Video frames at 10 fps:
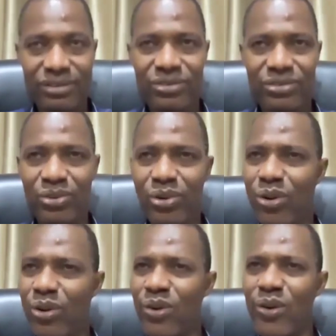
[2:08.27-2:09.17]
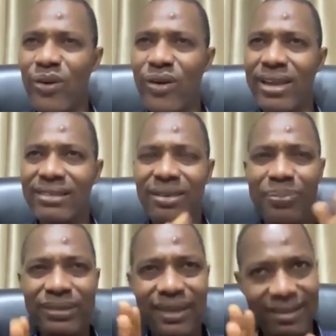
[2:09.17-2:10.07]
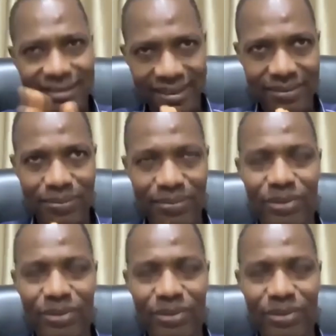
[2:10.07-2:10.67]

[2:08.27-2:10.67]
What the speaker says: So it's a bit dicey,